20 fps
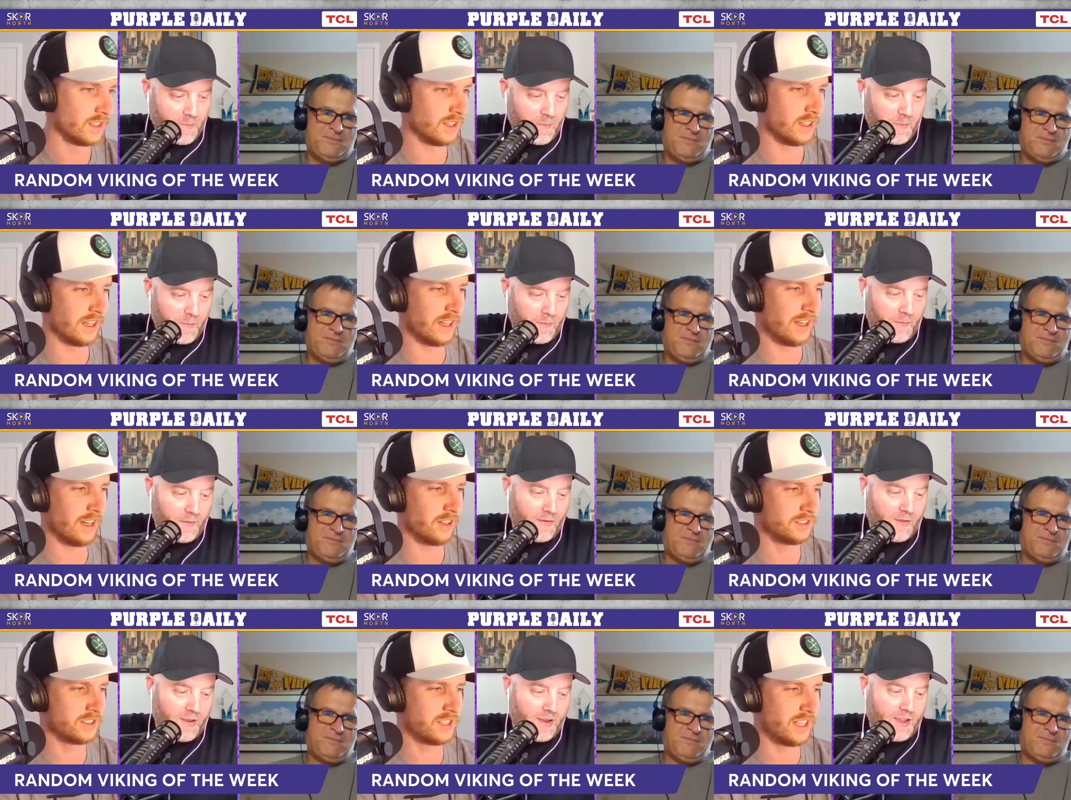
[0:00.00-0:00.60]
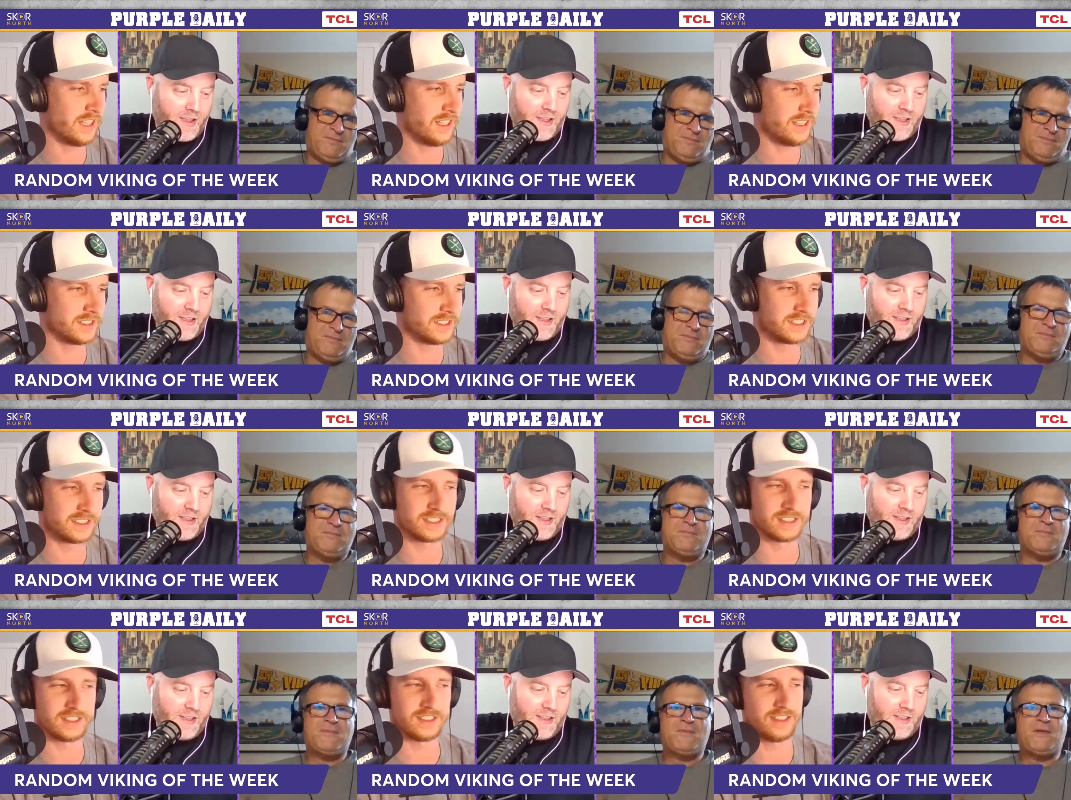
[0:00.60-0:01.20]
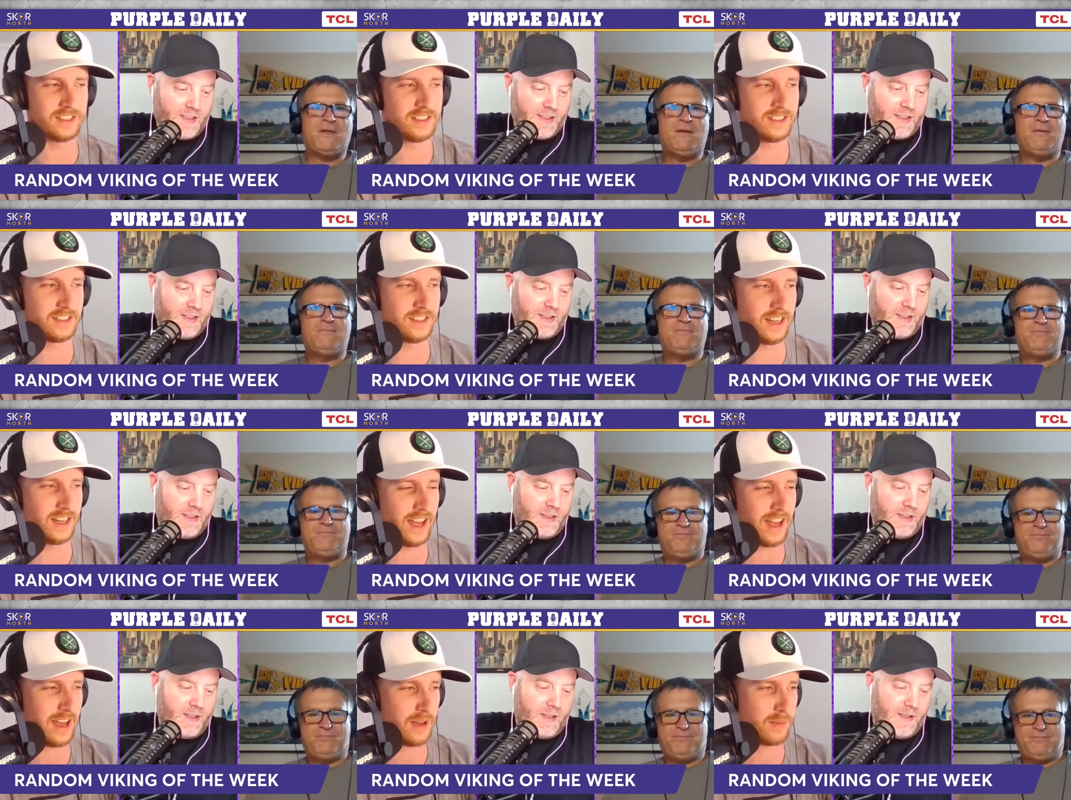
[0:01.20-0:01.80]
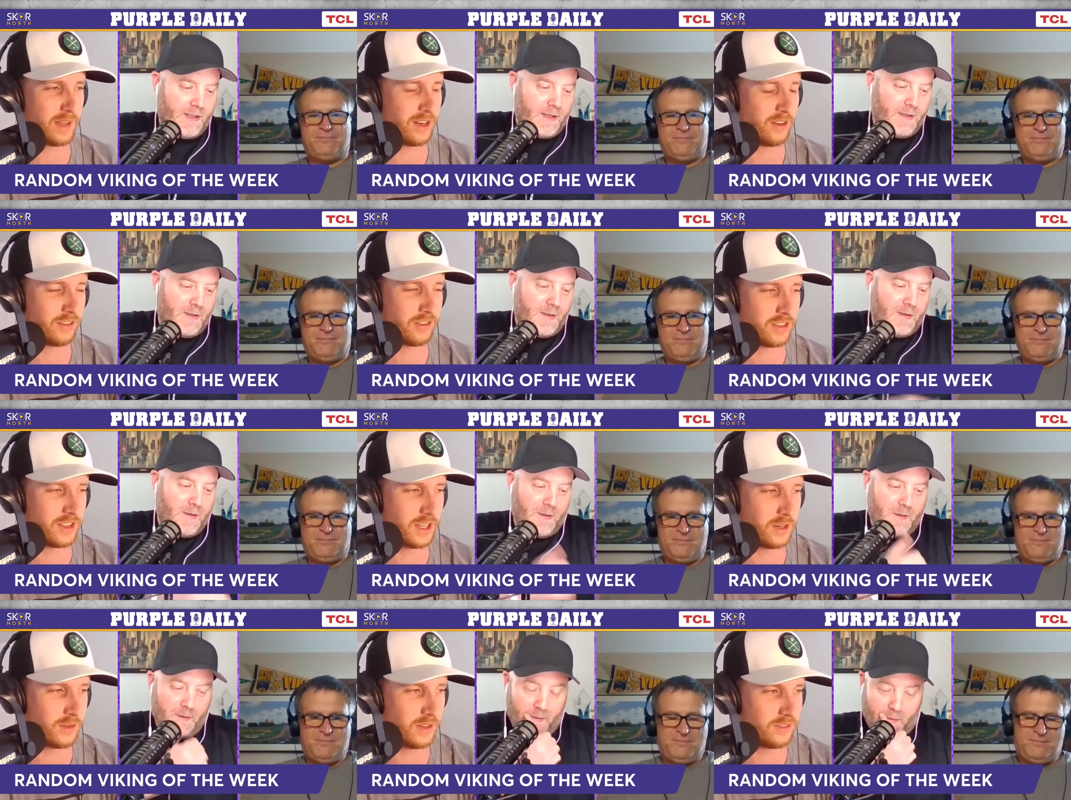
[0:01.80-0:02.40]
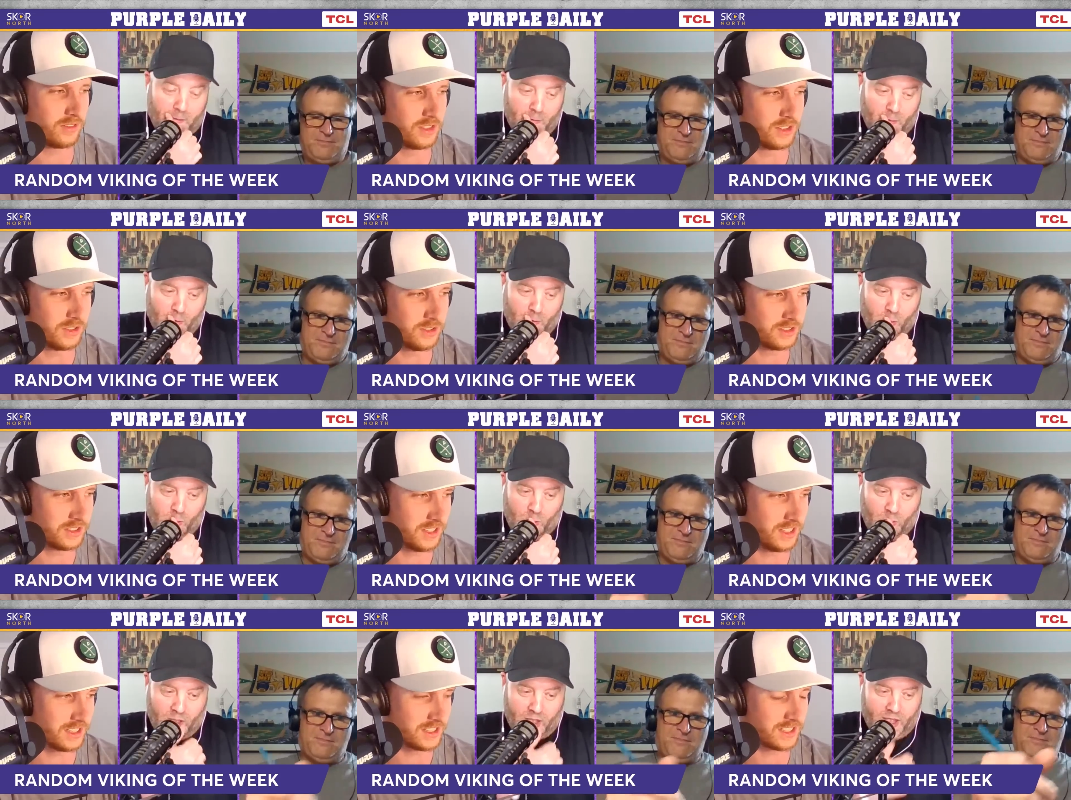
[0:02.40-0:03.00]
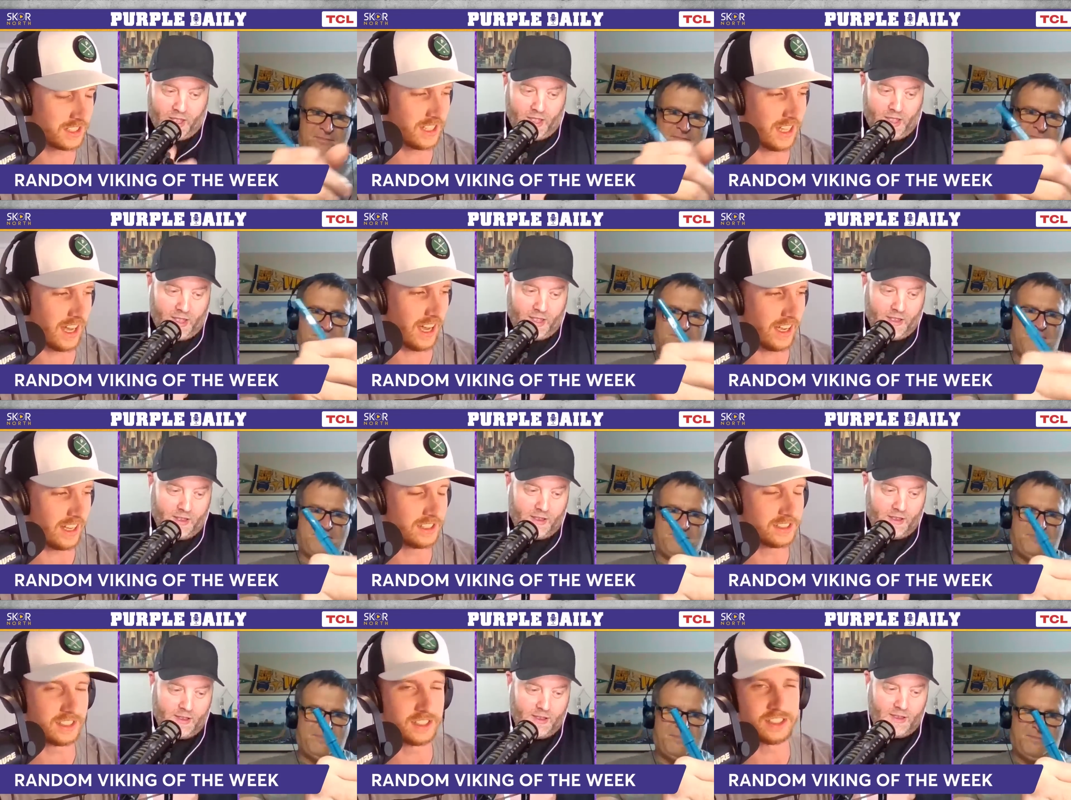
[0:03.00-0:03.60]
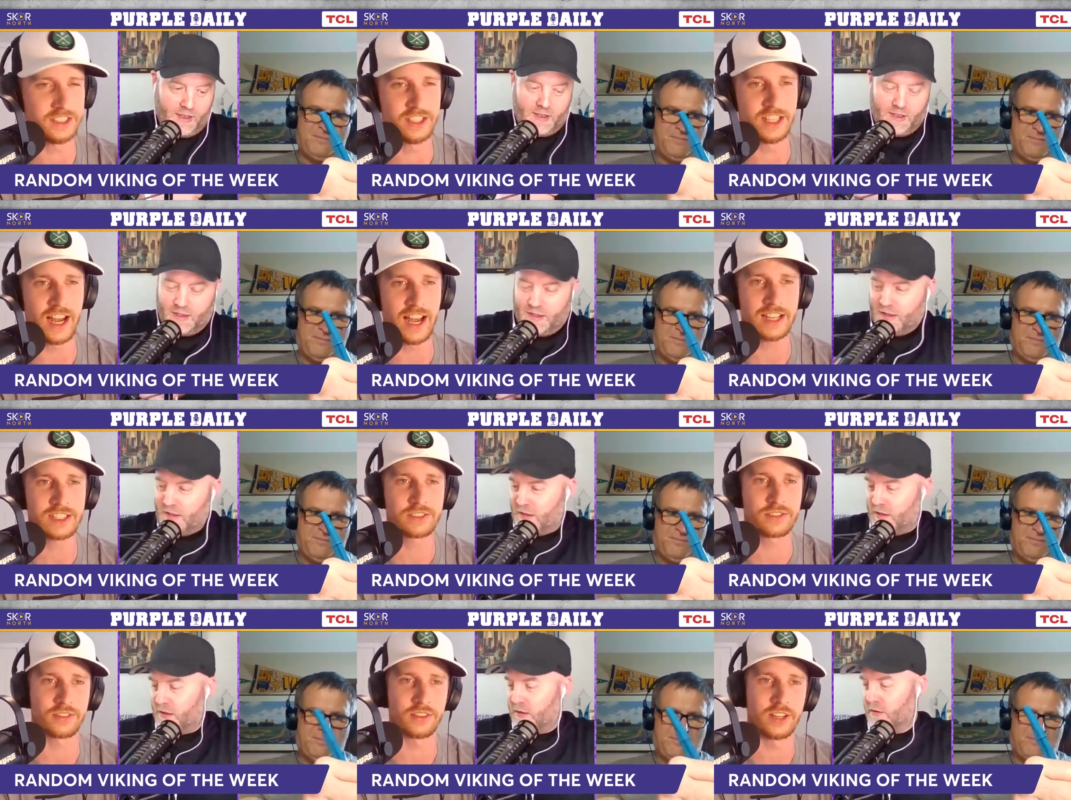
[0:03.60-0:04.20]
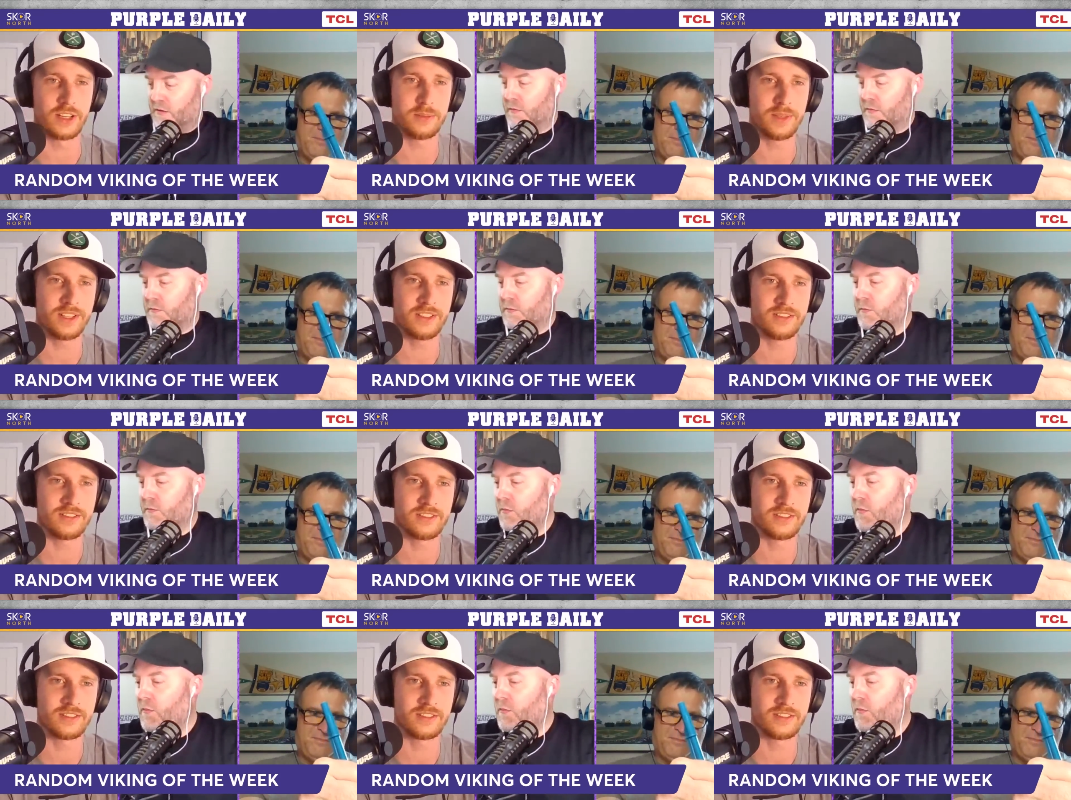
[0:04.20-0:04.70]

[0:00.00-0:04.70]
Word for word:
Speaker 1: I'll take a stab. I don't think we've used this guy. Is it Josh Freeman?